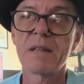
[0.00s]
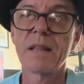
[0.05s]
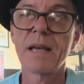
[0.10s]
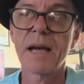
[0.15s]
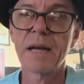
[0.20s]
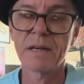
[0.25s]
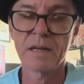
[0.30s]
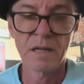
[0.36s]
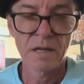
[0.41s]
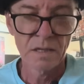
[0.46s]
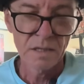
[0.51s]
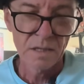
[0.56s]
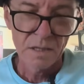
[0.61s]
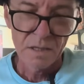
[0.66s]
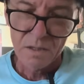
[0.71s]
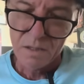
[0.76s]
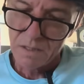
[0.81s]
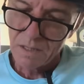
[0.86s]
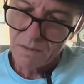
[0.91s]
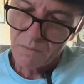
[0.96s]
that.
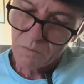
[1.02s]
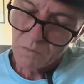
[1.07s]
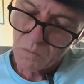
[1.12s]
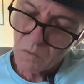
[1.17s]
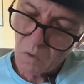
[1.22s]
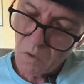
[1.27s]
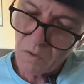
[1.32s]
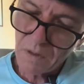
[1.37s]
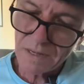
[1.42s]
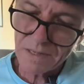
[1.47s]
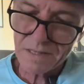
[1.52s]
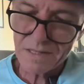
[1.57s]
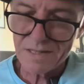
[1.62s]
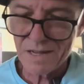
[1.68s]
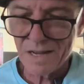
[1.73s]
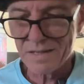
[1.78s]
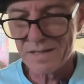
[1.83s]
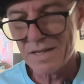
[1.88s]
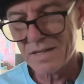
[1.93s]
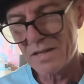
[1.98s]
Rolex,
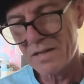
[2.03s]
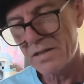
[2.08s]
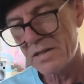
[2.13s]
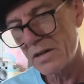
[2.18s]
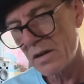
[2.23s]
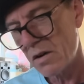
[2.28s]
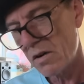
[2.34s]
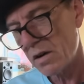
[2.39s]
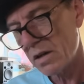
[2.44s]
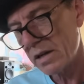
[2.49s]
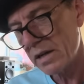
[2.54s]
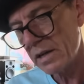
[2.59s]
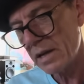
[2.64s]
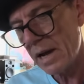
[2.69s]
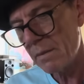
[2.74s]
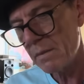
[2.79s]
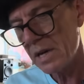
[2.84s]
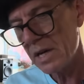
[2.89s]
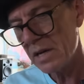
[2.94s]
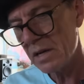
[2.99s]
not necessarily.
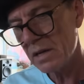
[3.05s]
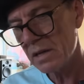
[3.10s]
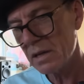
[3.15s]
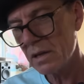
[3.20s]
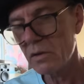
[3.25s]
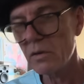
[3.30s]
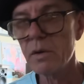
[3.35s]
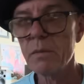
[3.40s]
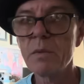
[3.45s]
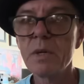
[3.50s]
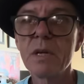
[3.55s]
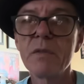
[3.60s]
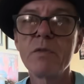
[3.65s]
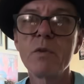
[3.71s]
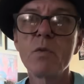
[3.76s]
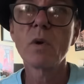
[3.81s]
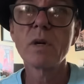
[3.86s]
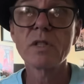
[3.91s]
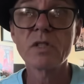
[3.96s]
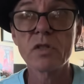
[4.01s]
I mean, if
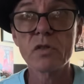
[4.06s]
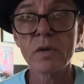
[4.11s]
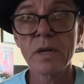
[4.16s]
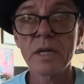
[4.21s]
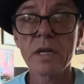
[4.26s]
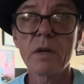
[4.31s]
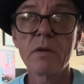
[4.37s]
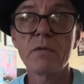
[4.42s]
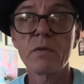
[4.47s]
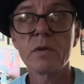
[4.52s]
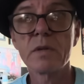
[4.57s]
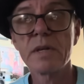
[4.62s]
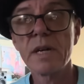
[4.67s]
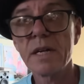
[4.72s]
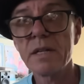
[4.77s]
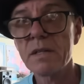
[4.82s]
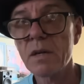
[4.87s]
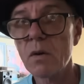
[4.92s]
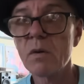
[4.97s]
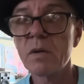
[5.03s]
to straight go for a
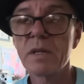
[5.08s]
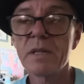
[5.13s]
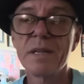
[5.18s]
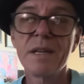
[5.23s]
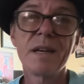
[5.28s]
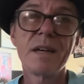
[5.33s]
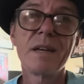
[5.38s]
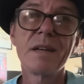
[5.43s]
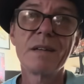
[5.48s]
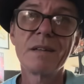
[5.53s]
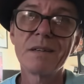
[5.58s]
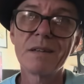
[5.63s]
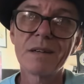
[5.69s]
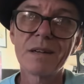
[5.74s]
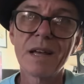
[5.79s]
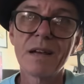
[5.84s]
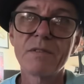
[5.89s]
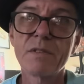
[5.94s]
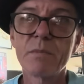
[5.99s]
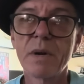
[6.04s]
Daytona, yeah, you're
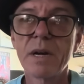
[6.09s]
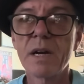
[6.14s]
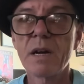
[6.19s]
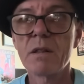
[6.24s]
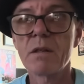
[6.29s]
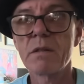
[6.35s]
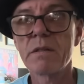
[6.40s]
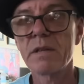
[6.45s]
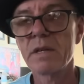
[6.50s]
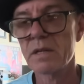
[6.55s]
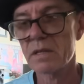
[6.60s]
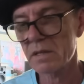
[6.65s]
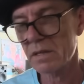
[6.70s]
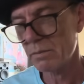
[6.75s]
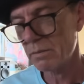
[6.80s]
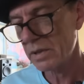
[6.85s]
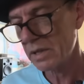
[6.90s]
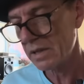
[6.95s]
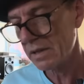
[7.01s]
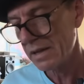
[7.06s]
gonna have to buy other things.
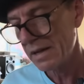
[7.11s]
But